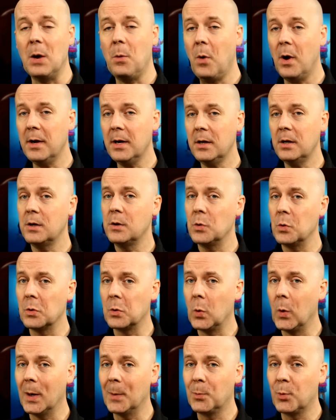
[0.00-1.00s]
I wanted to do
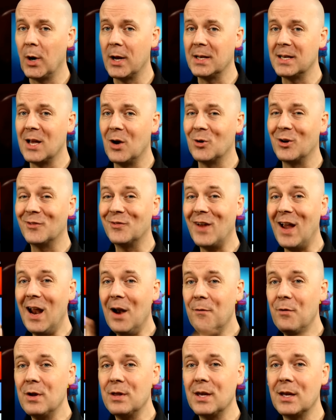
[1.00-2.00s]
a quick breakdown of
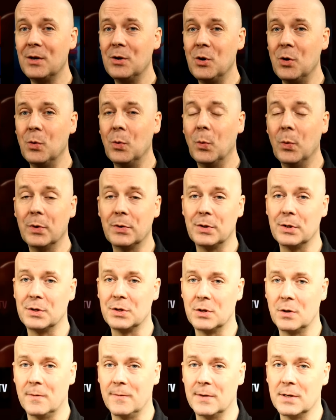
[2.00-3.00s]
everything new with the
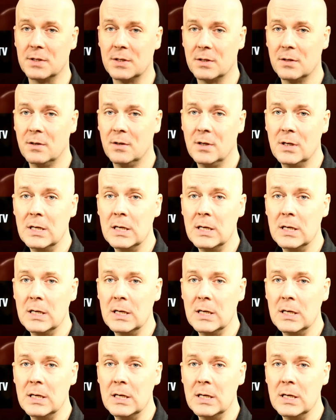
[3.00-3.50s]
service.